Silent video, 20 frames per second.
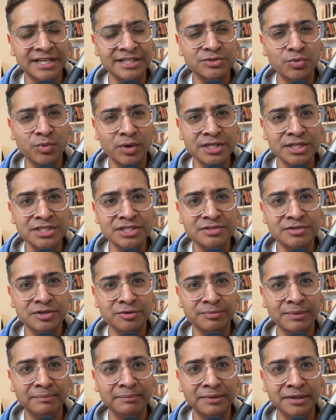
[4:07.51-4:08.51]
once during
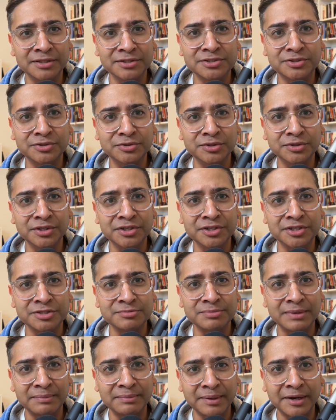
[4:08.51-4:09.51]
my middle school years.
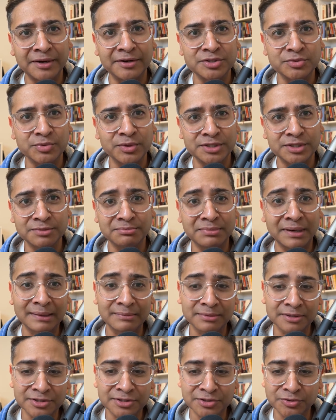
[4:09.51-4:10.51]
My parents went to
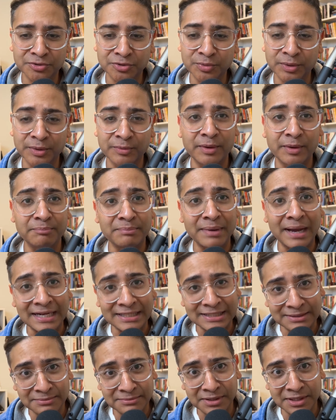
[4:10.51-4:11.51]
Bible school. We went back
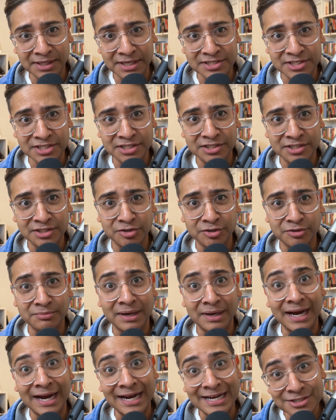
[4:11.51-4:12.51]
to Malaysia during my
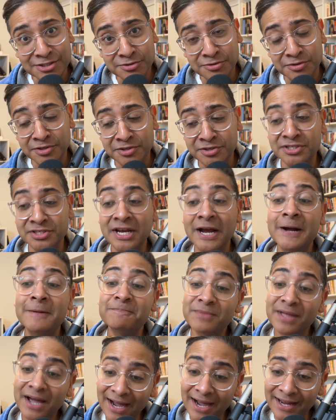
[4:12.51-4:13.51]
high school years.
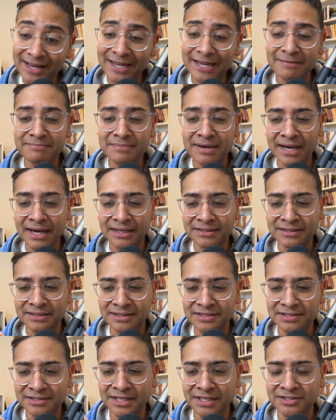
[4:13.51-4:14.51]
I came back to the
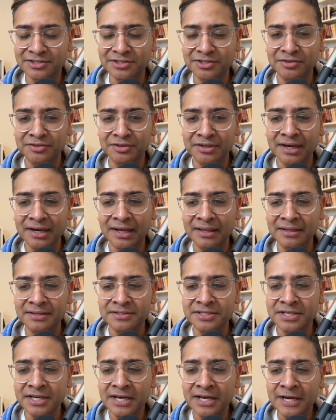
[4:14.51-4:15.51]
States to go to college.
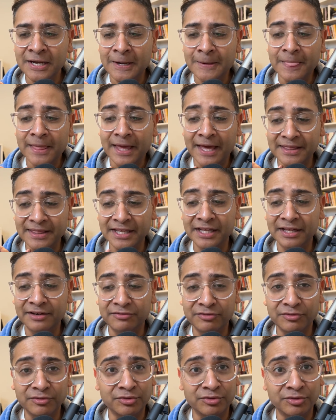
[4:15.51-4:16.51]
And then
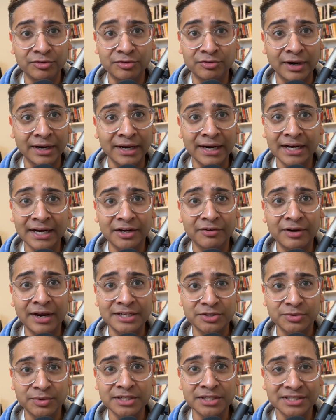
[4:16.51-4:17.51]
right out of
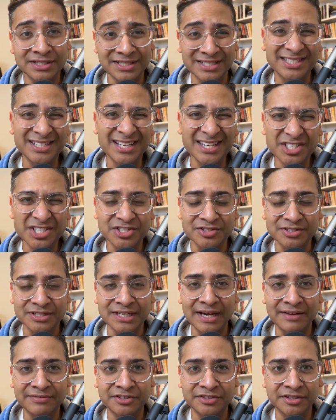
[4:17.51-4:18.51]
graduation, essentially,
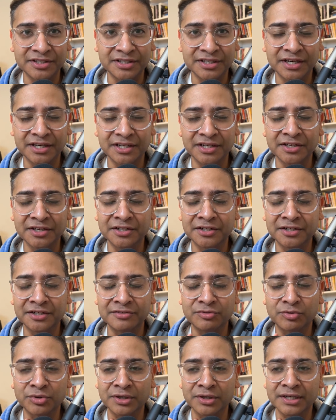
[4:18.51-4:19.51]
after a year of
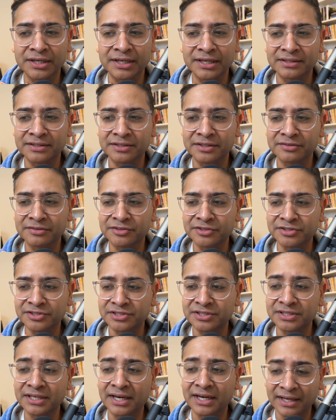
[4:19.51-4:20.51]
working at the
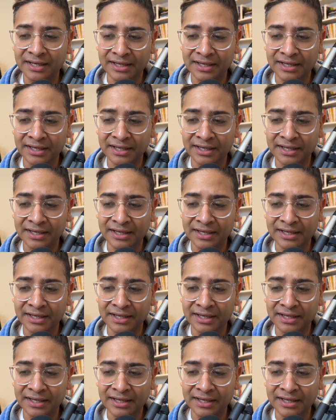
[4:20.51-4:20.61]
university, I